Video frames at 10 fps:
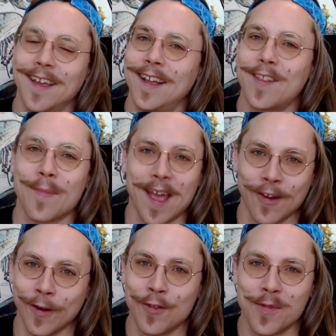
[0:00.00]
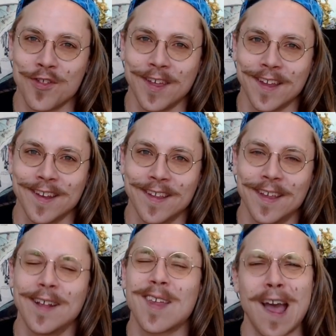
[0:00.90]
it's my cringe machine.
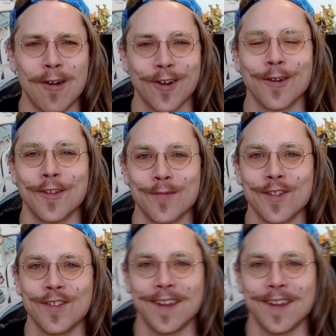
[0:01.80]
It's our cringe machine,